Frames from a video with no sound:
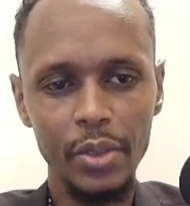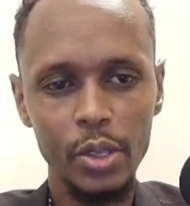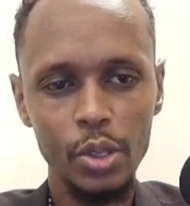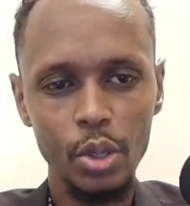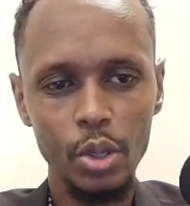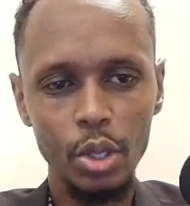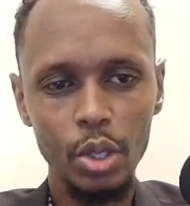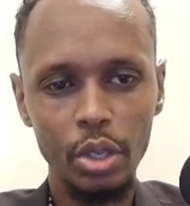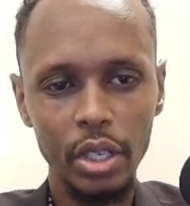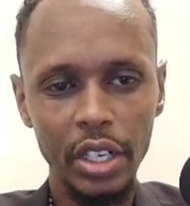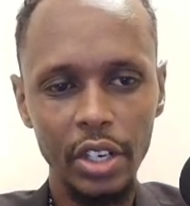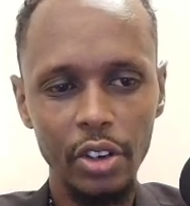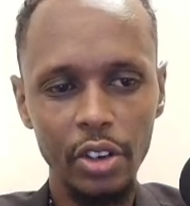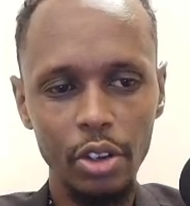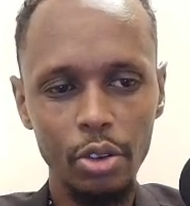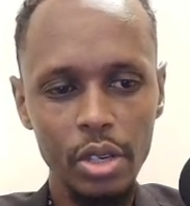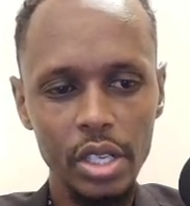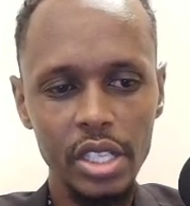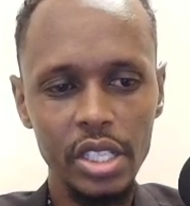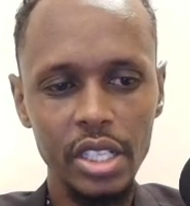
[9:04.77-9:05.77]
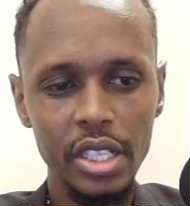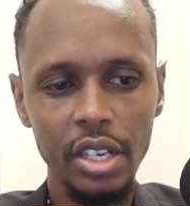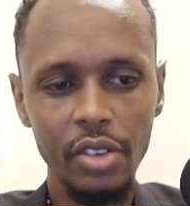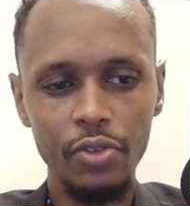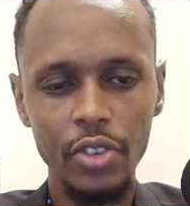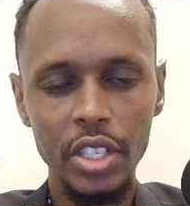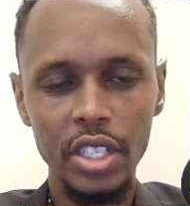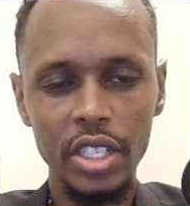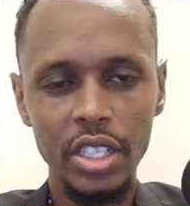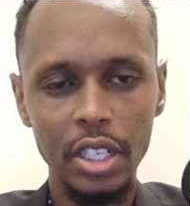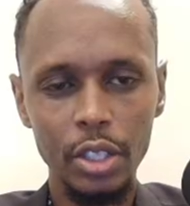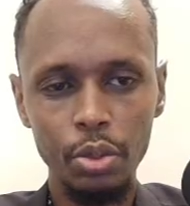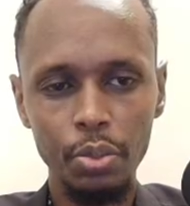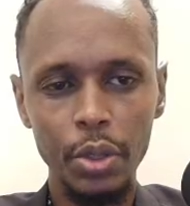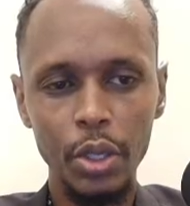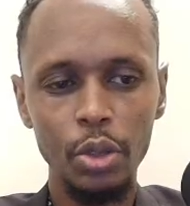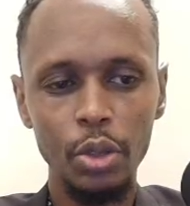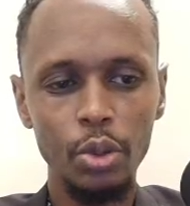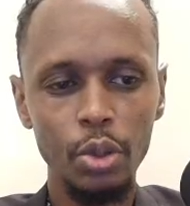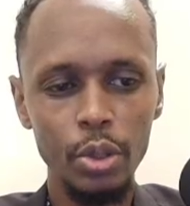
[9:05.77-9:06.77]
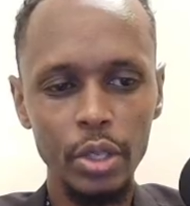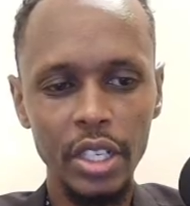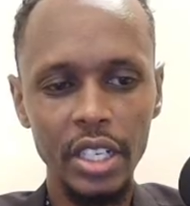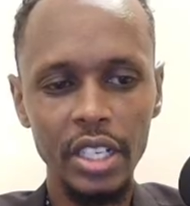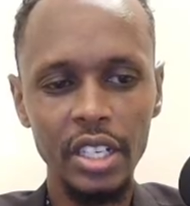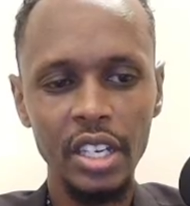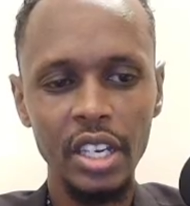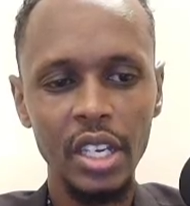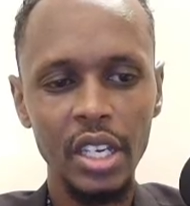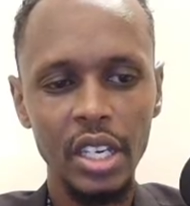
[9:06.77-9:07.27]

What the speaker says: So you can request a feature to be included